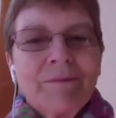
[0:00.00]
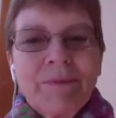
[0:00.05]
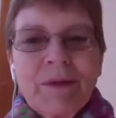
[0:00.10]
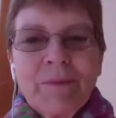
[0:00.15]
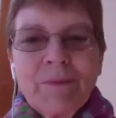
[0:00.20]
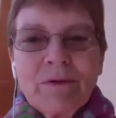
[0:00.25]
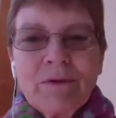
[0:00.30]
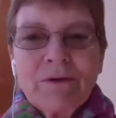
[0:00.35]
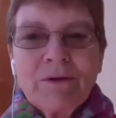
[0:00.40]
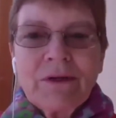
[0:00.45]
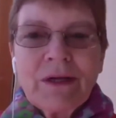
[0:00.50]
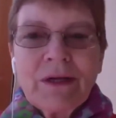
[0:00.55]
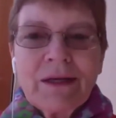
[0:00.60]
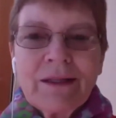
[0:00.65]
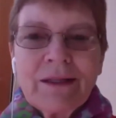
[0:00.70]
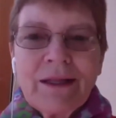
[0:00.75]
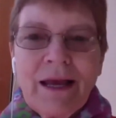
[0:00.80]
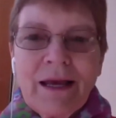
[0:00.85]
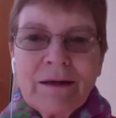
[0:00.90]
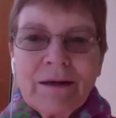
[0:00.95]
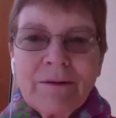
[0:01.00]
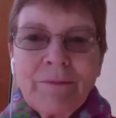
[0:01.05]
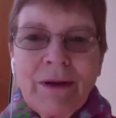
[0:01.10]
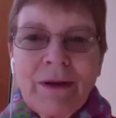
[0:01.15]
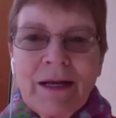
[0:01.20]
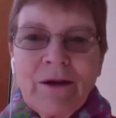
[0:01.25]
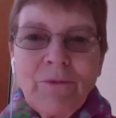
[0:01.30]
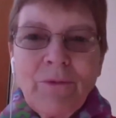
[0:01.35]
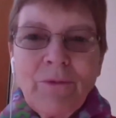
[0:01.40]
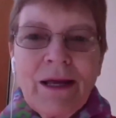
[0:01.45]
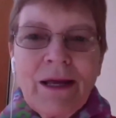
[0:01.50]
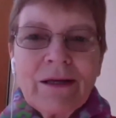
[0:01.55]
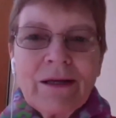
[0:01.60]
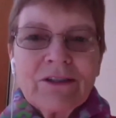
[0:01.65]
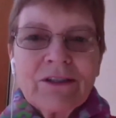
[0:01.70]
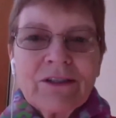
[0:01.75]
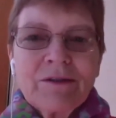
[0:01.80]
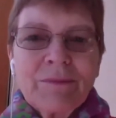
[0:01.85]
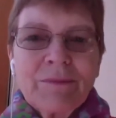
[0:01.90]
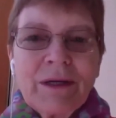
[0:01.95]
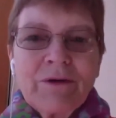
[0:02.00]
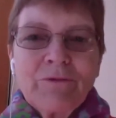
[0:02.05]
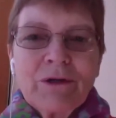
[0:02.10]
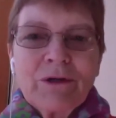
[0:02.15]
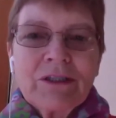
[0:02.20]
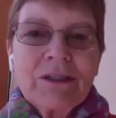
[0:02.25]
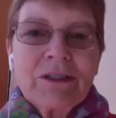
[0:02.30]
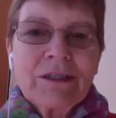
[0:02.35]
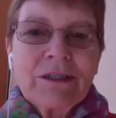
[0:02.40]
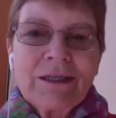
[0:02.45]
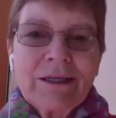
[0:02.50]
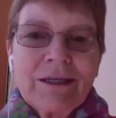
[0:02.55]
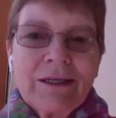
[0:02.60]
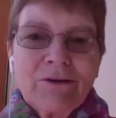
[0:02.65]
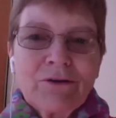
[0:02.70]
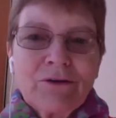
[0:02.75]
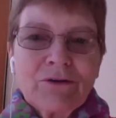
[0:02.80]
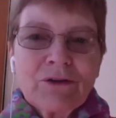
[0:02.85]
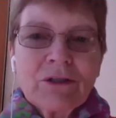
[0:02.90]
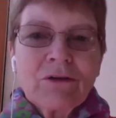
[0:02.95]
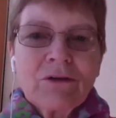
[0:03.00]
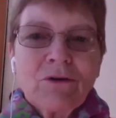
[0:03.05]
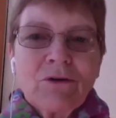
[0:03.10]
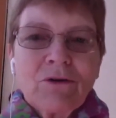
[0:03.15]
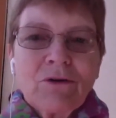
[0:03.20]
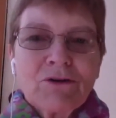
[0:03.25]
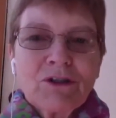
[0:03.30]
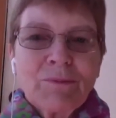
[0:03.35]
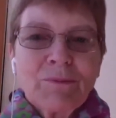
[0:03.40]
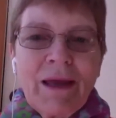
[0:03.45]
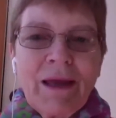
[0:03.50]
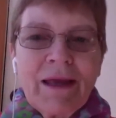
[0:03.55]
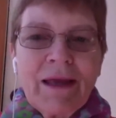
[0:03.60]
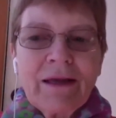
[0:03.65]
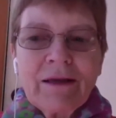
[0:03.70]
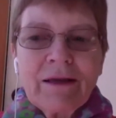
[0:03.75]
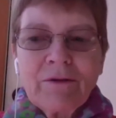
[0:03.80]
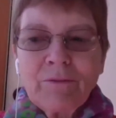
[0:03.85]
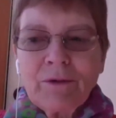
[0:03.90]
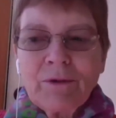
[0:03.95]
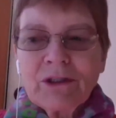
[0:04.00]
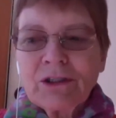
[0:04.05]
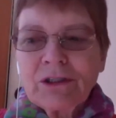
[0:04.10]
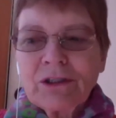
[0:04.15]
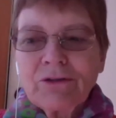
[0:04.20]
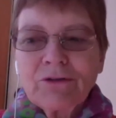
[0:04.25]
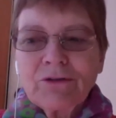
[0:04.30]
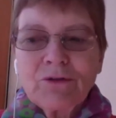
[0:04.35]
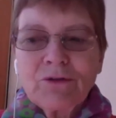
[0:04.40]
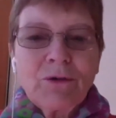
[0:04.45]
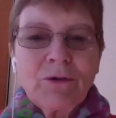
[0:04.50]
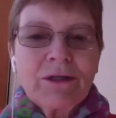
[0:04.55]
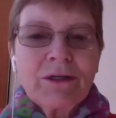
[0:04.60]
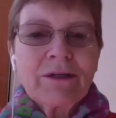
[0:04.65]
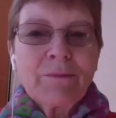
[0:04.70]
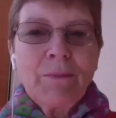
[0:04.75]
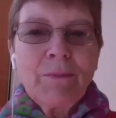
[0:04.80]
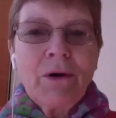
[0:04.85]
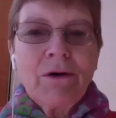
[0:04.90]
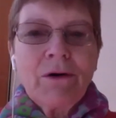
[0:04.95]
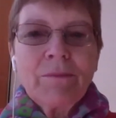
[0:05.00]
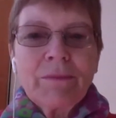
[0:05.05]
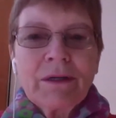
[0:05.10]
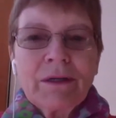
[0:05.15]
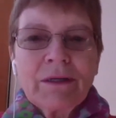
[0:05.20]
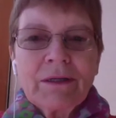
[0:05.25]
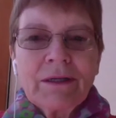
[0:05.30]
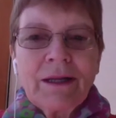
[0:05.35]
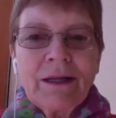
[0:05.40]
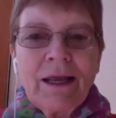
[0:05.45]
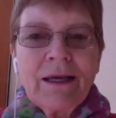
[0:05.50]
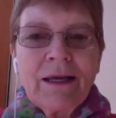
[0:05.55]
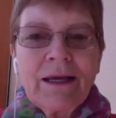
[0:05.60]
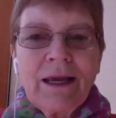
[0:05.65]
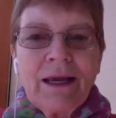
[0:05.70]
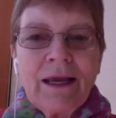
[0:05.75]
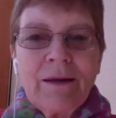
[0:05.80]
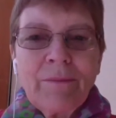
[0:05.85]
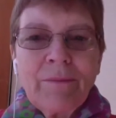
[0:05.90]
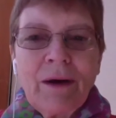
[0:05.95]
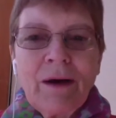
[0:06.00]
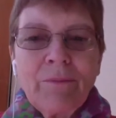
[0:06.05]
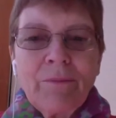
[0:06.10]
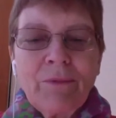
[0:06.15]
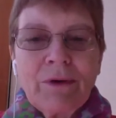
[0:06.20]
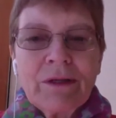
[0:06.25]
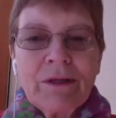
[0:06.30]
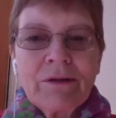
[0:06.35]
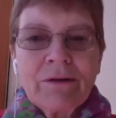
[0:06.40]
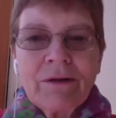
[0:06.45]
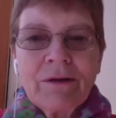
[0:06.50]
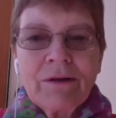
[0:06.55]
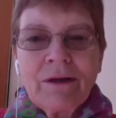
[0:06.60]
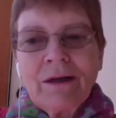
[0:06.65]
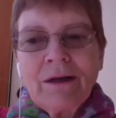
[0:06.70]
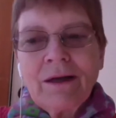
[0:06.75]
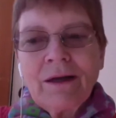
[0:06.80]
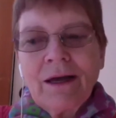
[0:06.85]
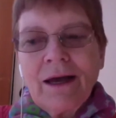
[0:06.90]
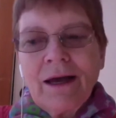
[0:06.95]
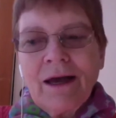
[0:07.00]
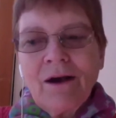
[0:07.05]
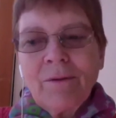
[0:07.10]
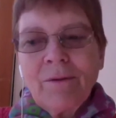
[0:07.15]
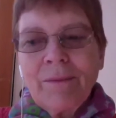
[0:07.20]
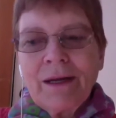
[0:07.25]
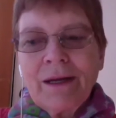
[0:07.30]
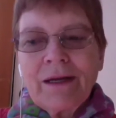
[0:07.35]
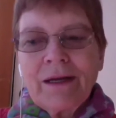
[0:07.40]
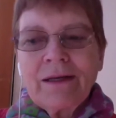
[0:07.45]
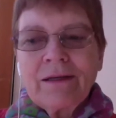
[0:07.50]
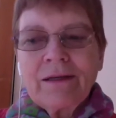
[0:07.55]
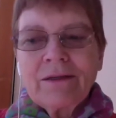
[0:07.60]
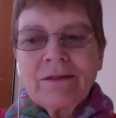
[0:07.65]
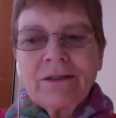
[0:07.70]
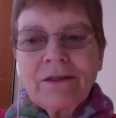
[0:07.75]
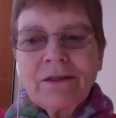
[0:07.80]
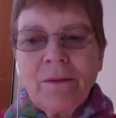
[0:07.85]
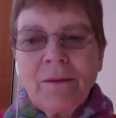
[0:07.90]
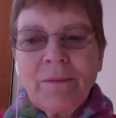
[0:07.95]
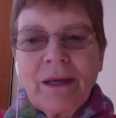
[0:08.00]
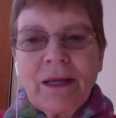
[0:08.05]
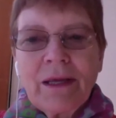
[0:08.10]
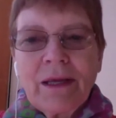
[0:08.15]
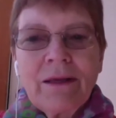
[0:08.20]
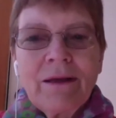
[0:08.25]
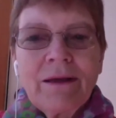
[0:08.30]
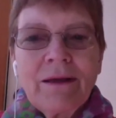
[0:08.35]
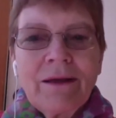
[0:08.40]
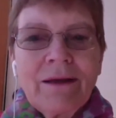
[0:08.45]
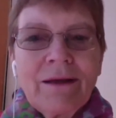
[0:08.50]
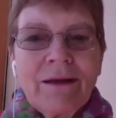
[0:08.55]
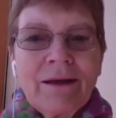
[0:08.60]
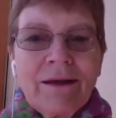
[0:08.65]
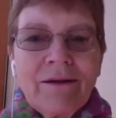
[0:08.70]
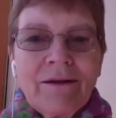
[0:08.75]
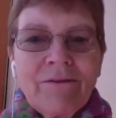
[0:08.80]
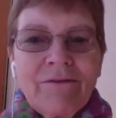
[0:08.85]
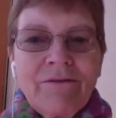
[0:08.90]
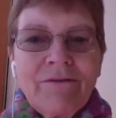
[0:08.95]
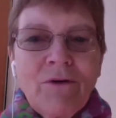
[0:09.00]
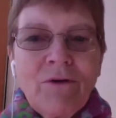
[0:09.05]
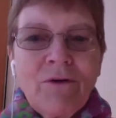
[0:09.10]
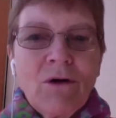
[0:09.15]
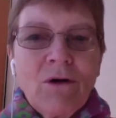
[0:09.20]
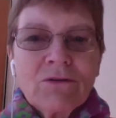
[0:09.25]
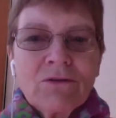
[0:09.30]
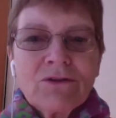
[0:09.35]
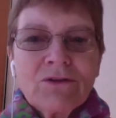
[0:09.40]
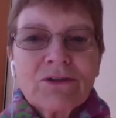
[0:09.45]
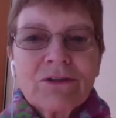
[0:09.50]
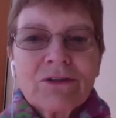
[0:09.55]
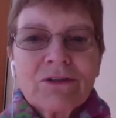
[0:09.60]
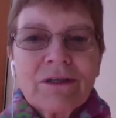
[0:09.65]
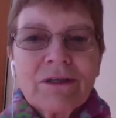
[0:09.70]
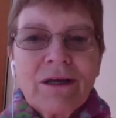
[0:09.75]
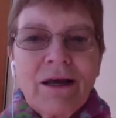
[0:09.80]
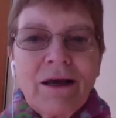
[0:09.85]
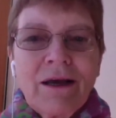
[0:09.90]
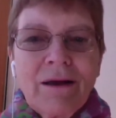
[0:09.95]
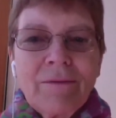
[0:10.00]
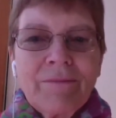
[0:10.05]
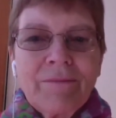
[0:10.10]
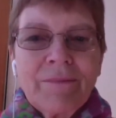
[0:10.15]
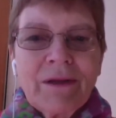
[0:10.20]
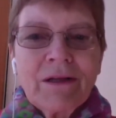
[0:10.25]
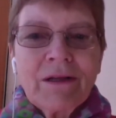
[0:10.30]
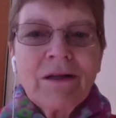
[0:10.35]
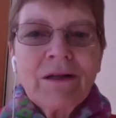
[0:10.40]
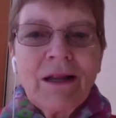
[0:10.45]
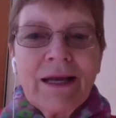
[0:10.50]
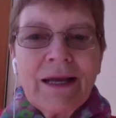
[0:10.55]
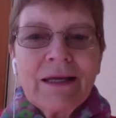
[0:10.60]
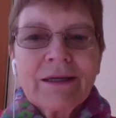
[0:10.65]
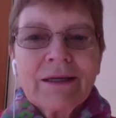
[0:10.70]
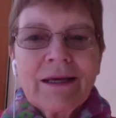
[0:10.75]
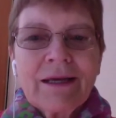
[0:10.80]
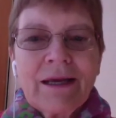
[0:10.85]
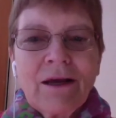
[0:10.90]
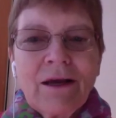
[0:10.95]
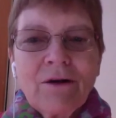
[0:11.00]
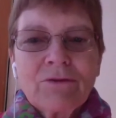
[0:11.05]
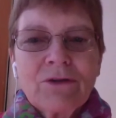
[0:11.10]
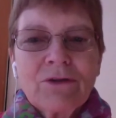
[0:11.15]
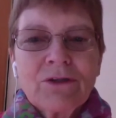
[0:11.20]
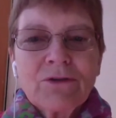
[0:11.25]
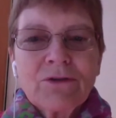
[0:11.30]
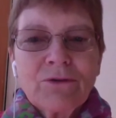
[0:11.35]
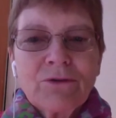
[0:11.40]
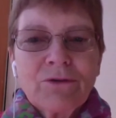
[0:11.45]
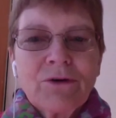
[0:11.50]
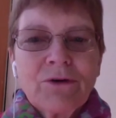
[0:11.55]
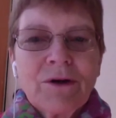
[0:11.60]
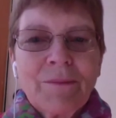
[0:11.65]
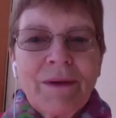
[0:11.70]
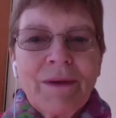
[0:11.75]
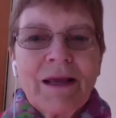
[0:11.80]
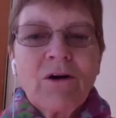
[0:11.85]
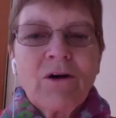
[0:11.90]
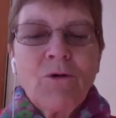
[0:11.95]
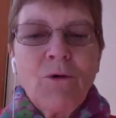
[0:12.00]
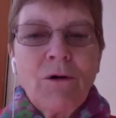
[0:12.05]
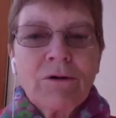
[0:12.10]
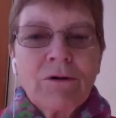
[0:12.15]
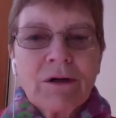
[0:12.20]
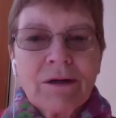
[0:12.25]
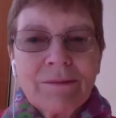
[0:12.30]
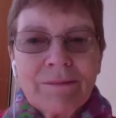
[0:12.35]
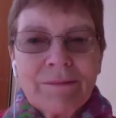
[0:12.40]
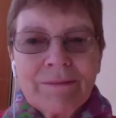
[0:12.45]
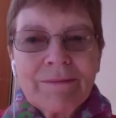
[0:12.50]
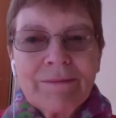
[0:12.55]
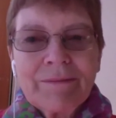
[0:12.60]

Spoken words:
people have done that in many ways. I mean, recently there's a large bank in which there's one department, and they came up with how many dummy false client accounts in order to make quota,